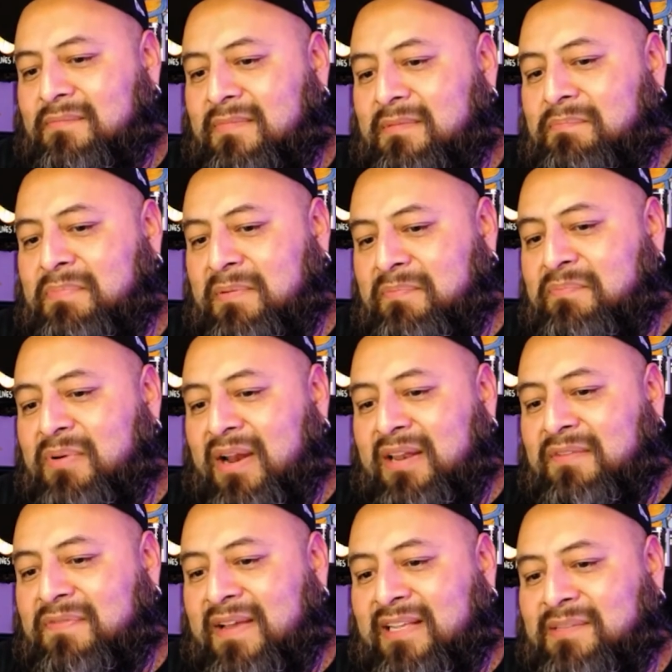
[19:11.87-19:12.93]
but probably
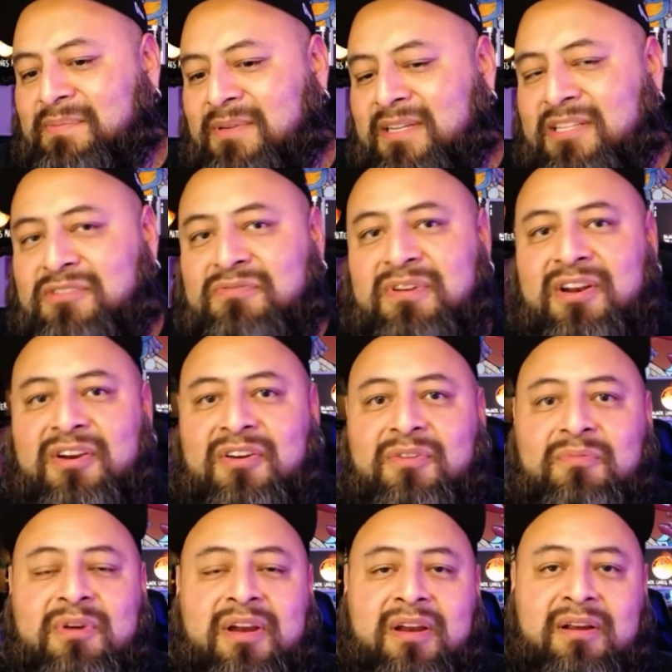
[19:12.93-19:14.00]
Facebook and Twitter
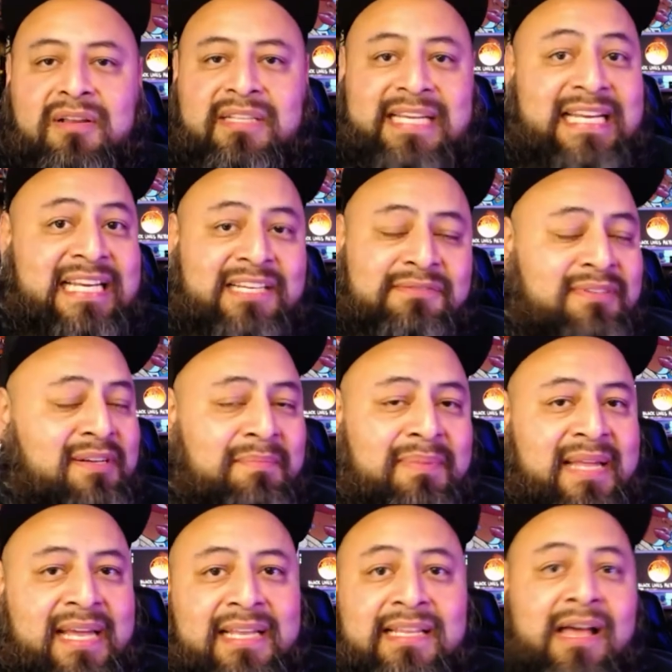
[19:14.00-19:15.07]
where DJs would
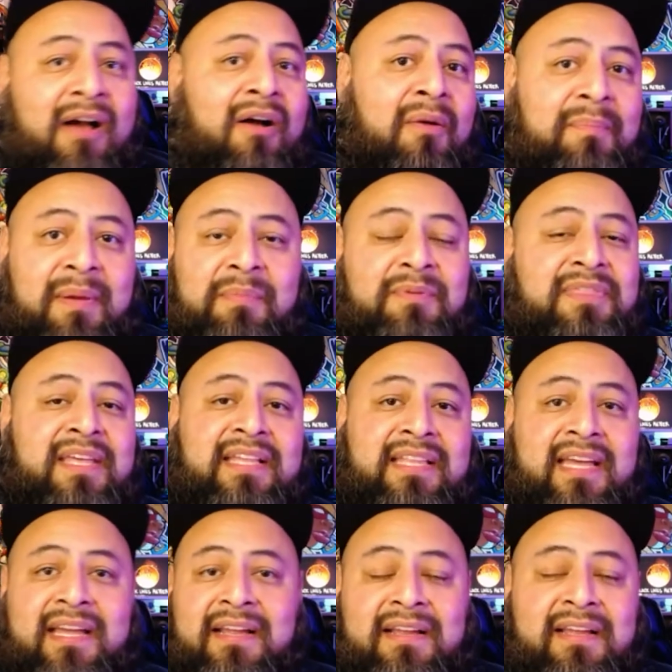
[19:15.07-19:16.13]
complain that oh people think
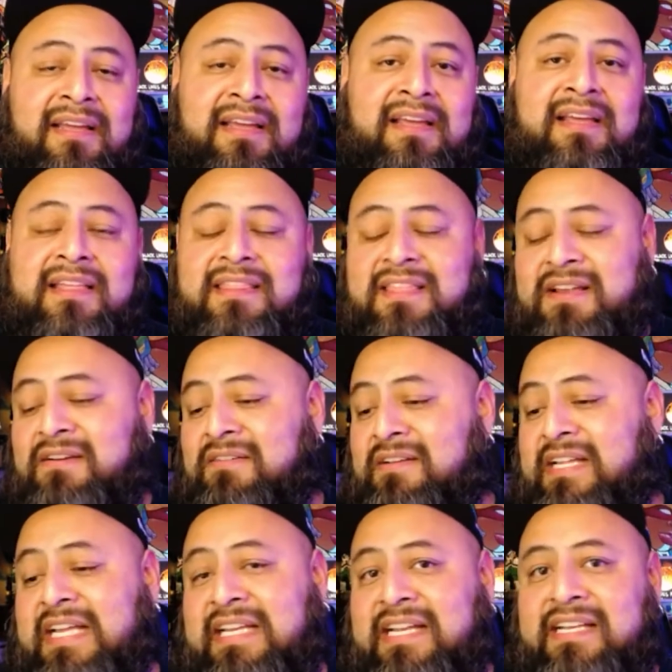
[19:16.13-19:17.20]
they they're
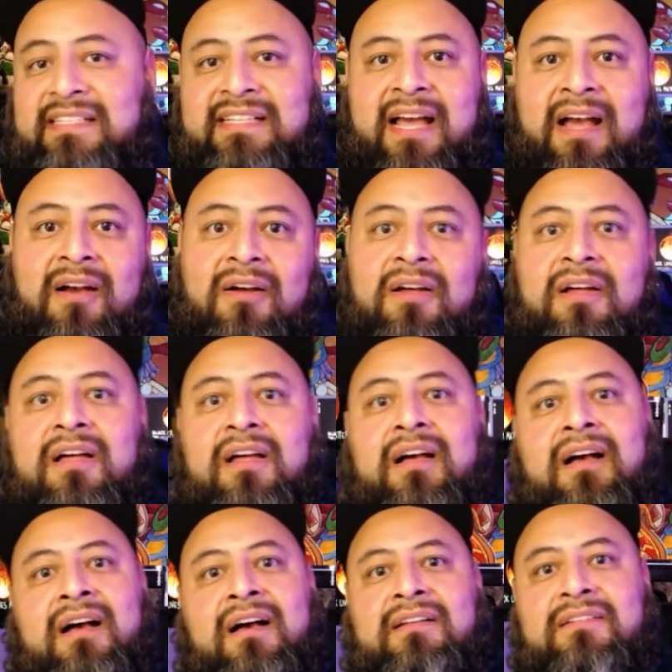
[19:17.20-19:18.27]
DJs now.
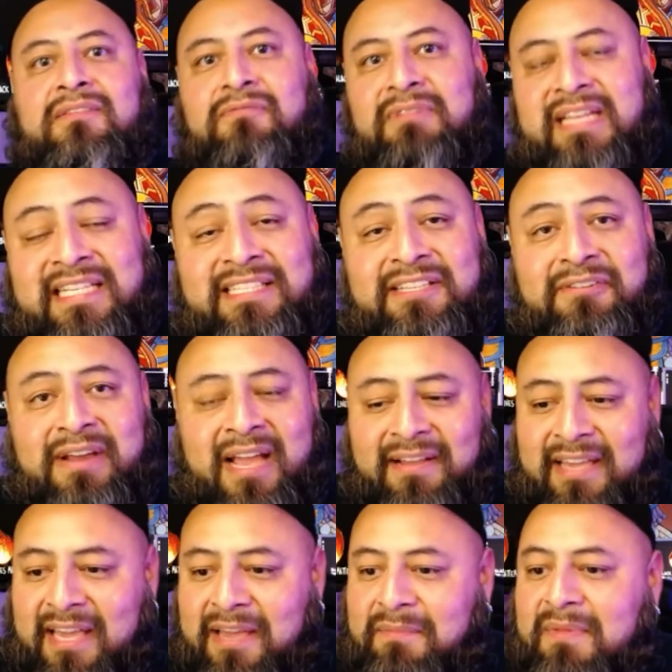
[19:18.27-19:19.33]
Uh, when Instagram
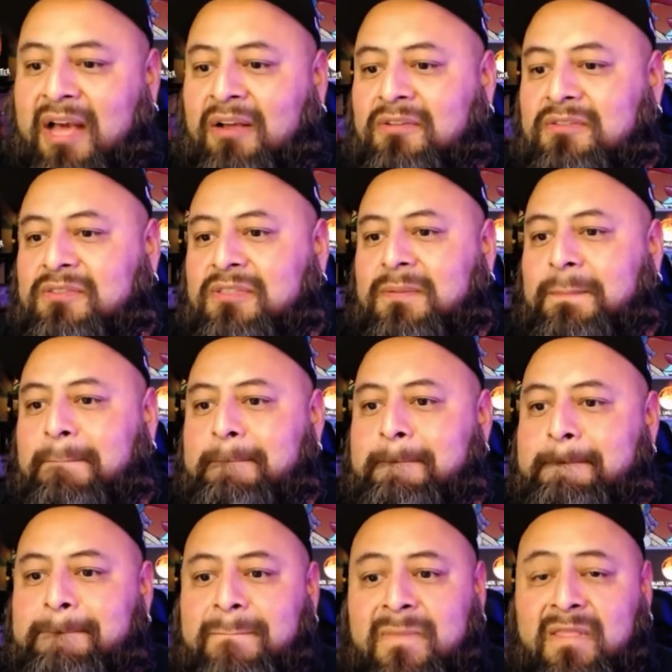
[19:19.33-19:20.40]
came out,
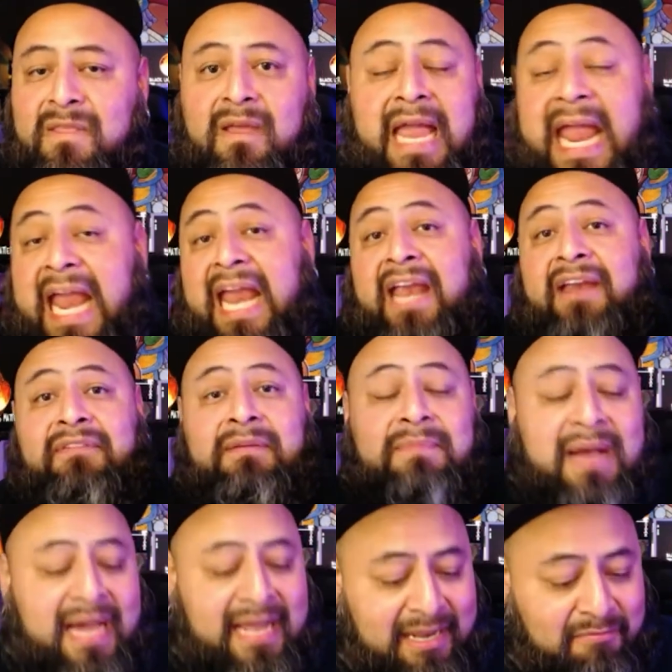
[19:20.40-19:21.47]

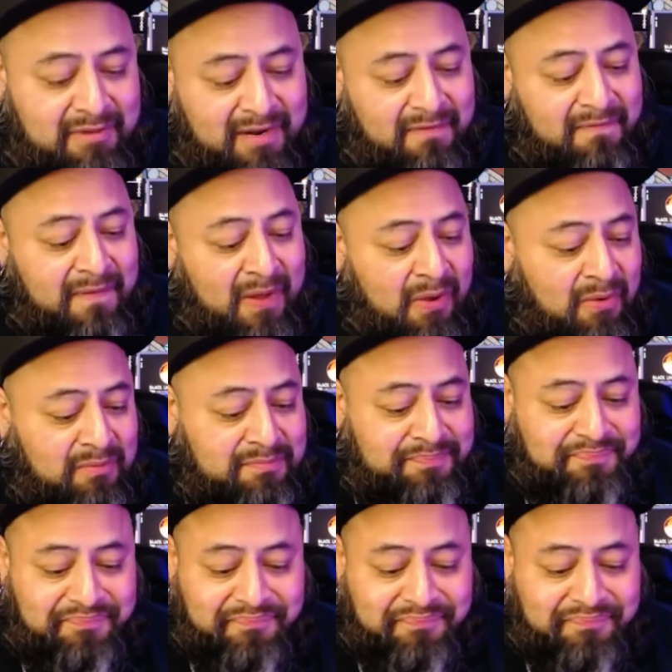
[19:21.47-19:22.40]
everybody with a phone